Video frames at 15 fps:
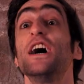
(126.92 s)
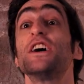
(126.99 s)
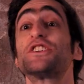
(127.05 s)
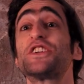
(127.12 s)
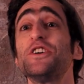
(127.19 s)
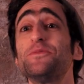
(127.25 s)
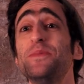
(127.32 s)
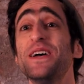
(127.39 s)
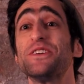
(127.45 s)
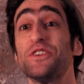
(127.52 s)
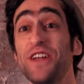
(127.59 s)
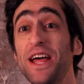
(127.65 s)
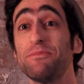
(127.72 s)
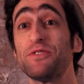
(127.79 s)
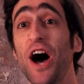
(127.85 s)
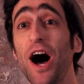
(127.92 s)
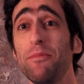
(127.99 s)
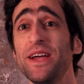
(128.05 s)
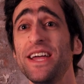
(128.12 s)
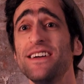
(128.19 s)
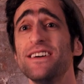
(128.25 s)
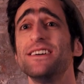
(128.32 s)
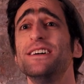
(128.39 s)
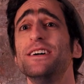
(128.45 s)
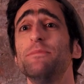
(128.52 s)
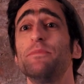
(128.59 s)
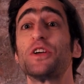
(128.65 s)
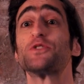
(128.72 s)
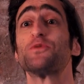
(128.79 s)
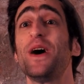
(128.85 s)
Excuse me, is your name Tommy?
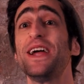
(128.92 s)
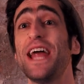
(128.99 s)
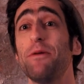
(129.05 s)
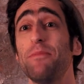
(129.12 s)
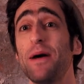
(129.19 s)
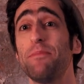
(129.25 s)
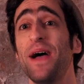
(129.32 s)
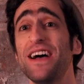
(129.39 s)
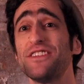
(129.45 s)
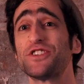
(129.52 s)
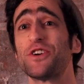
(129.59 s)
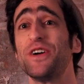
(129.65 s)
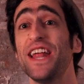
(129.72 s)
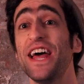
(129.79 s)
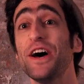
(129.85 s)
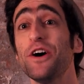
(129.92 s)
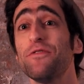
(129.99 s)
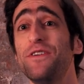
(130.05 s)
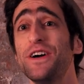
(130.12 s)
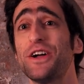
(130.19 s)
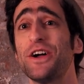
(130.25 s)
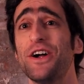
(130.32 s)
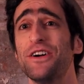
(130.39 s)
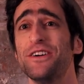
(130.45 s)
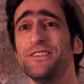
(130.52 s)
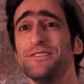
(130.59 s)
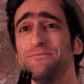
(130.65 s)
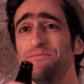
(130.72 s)
Because right now my pants are in a hill figure.